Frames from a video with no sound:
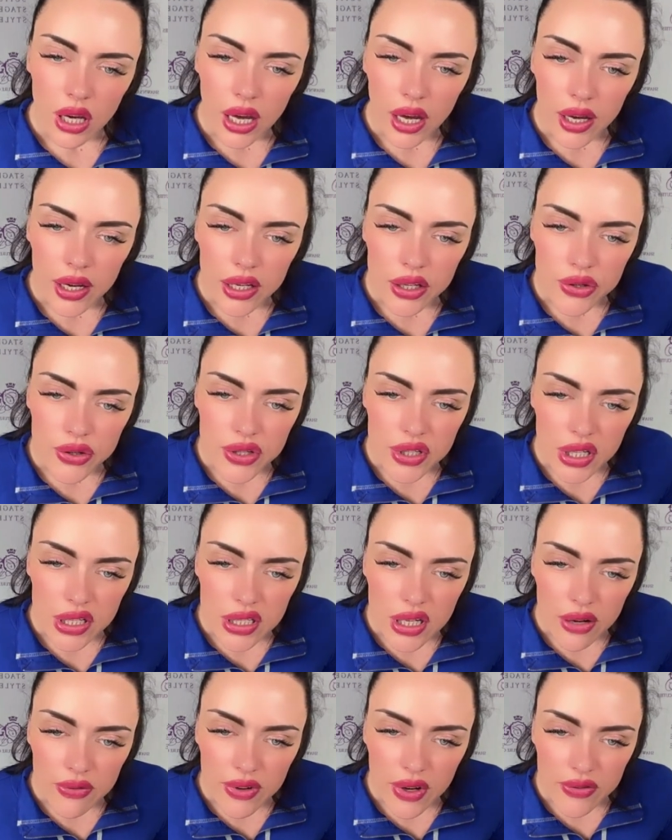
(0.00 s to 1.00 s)
uh,
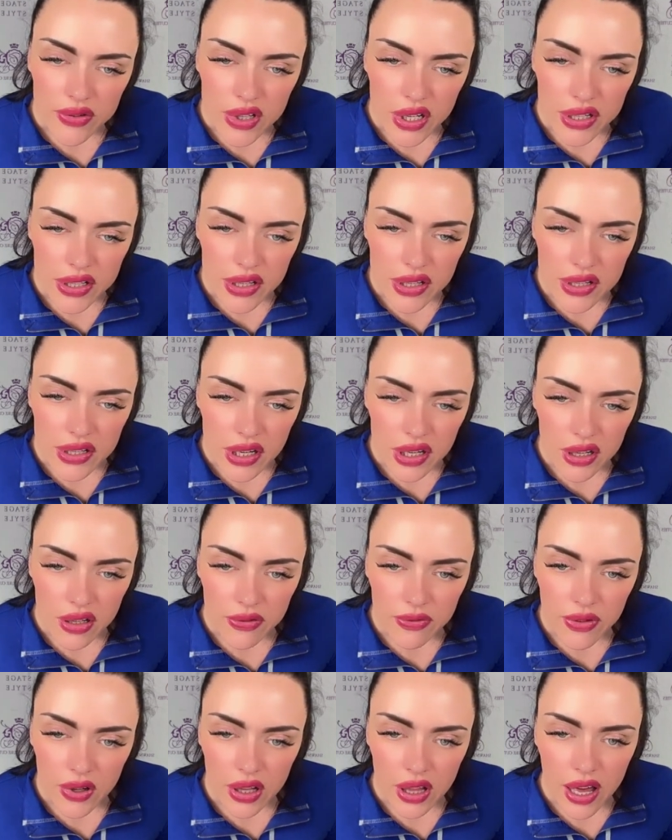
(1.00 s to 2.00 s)
interesting. Top five in Texas needed
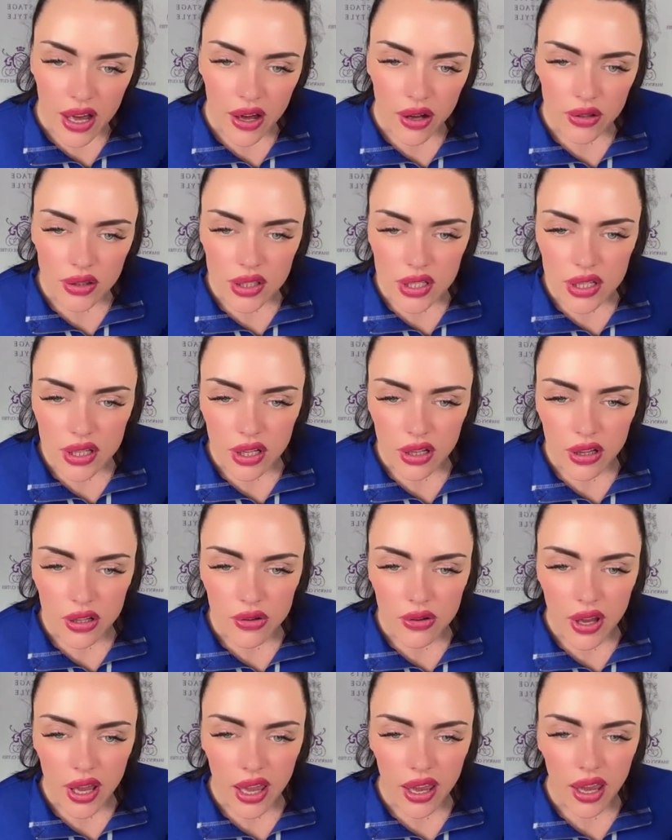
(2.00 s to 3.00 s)
to fill out the
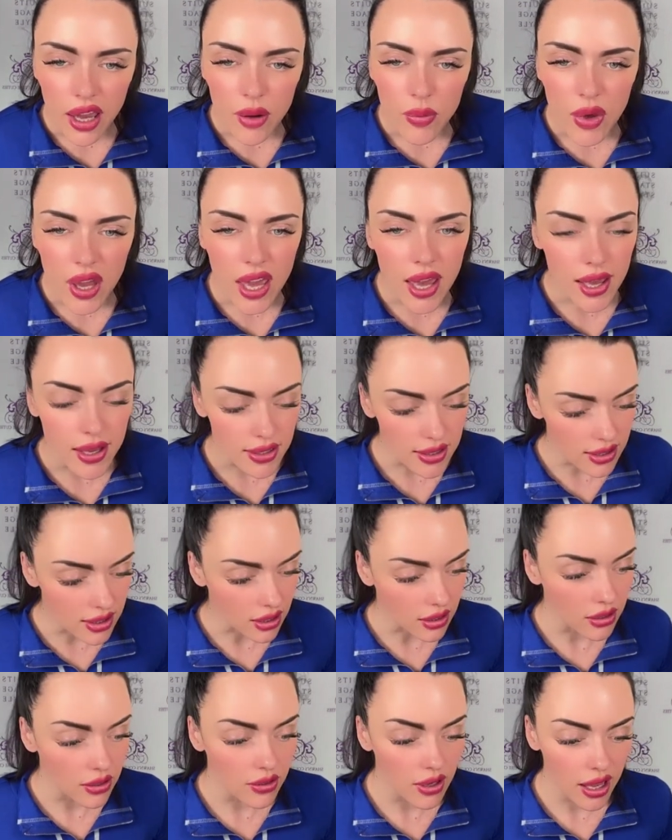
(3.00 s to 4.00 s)
glute game. Yes,
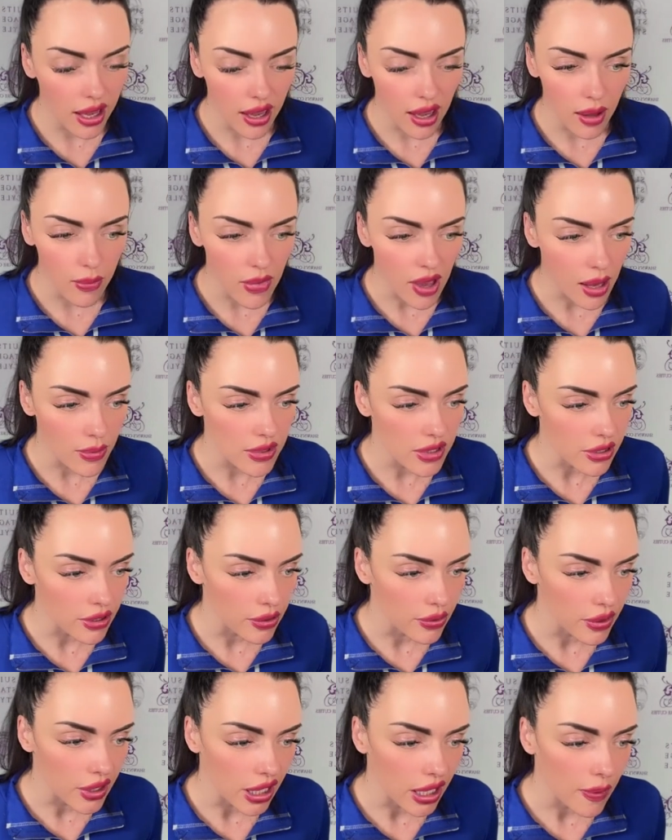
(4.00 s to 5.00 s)
the glute game.
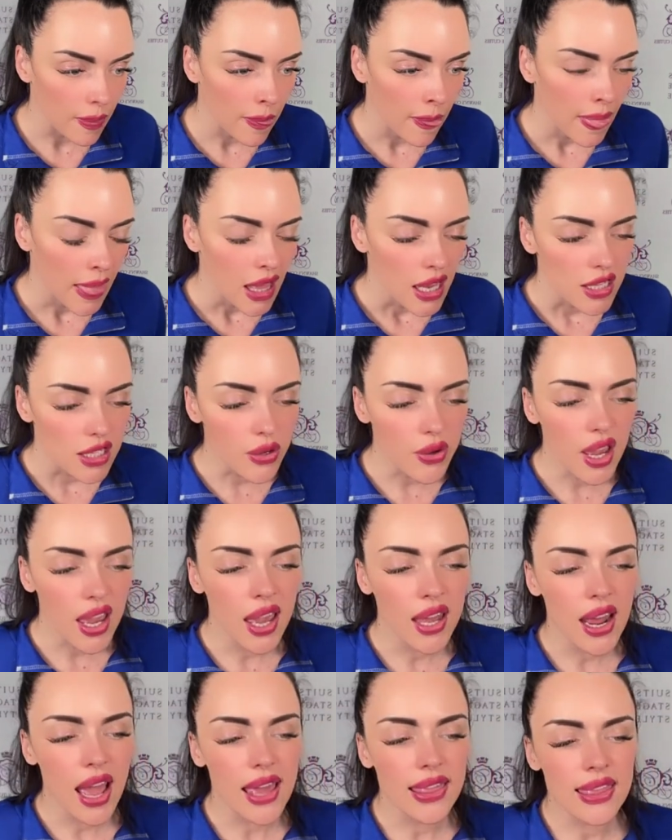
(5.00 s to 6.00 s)
Absolutely. So
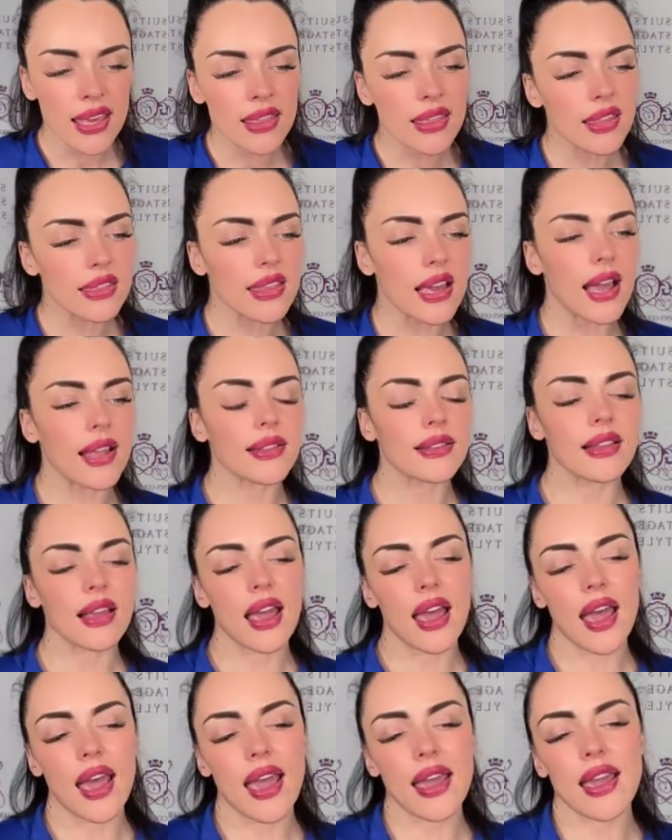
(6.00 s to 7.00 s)
again, I think that that
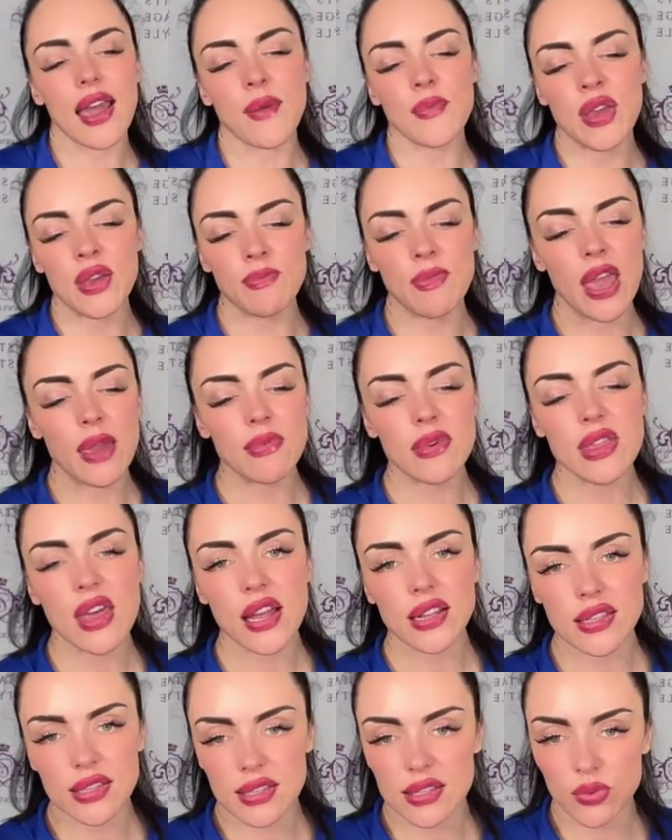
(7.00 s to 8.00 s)
I, I mean maybe
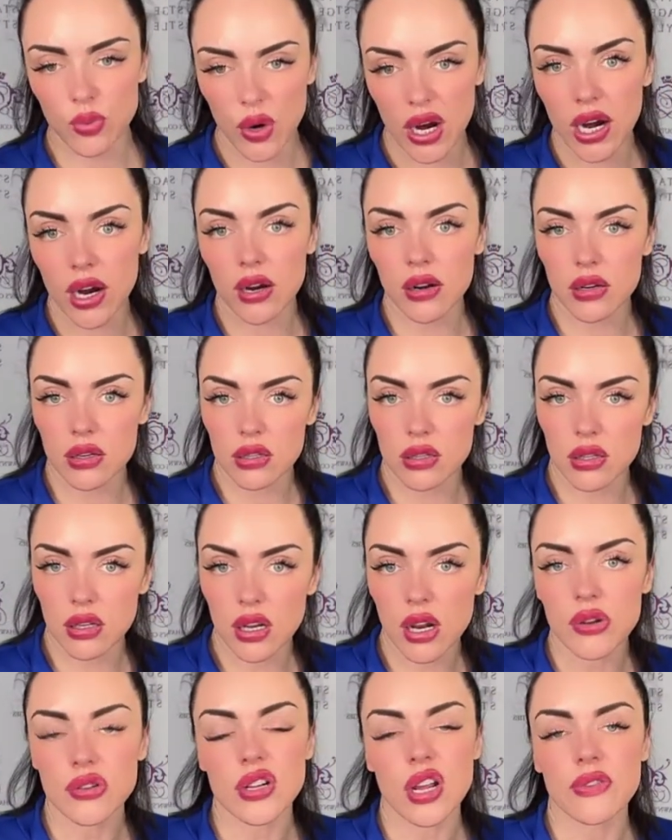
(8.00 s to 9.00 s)
that's where
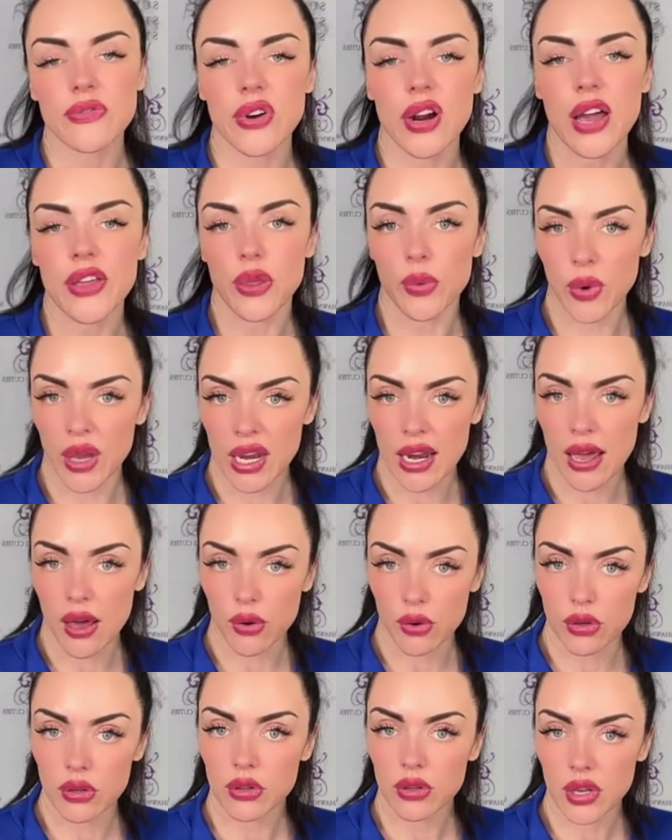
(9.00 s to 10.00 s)
you know Jennifer got the win
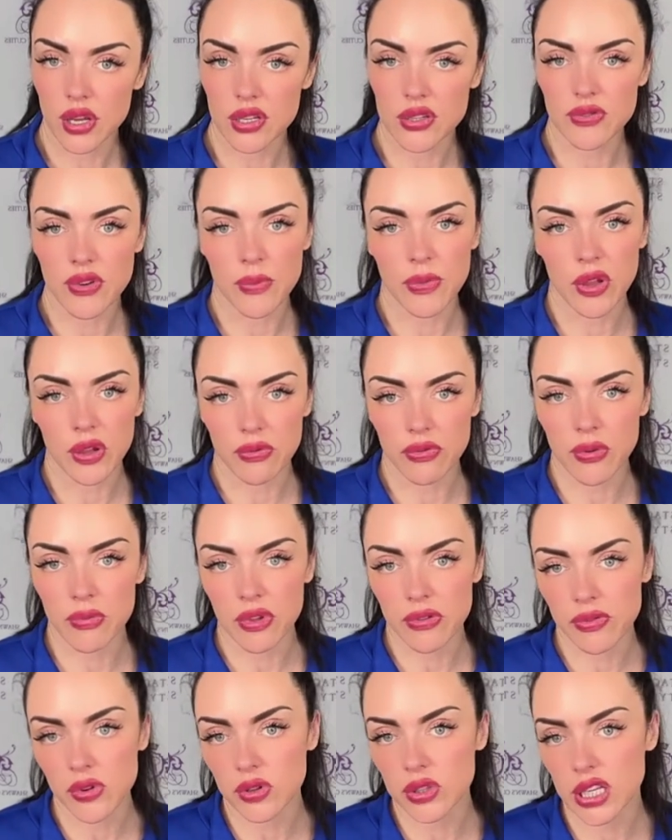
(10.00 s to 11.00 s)
out is from the
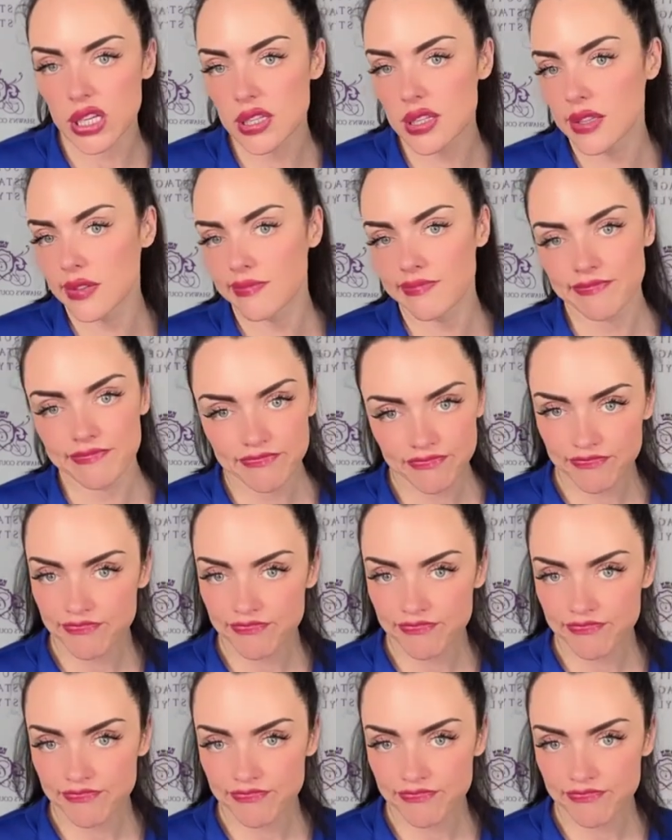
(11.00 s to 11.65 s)
from the fullness,